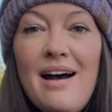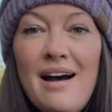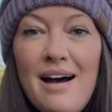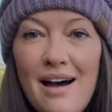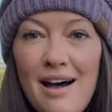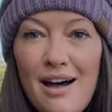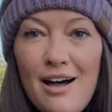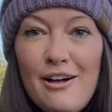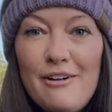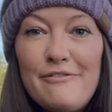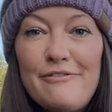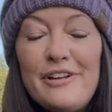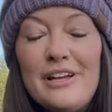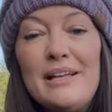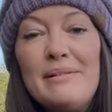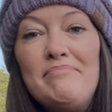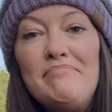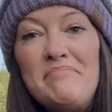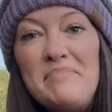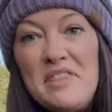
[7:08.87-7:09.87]
of
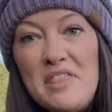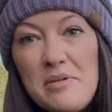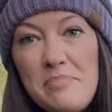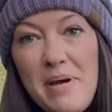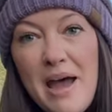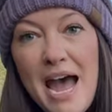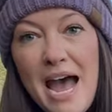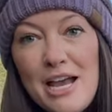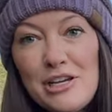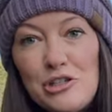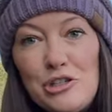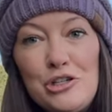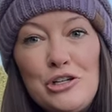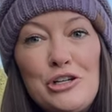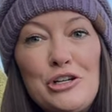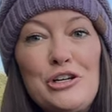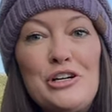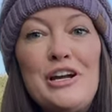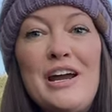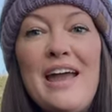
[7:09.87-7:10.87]
the
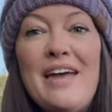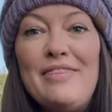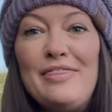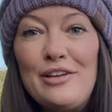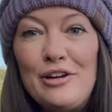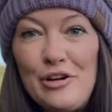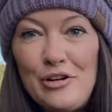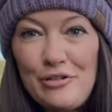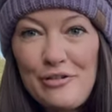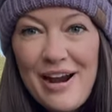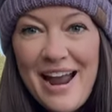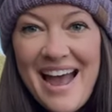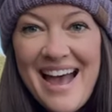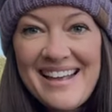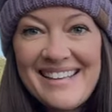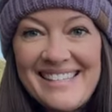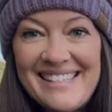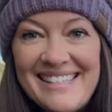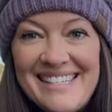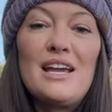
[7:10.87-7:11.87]
pasture and the
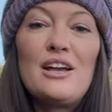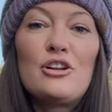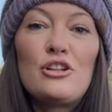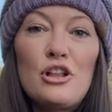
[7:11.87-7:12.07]
grass.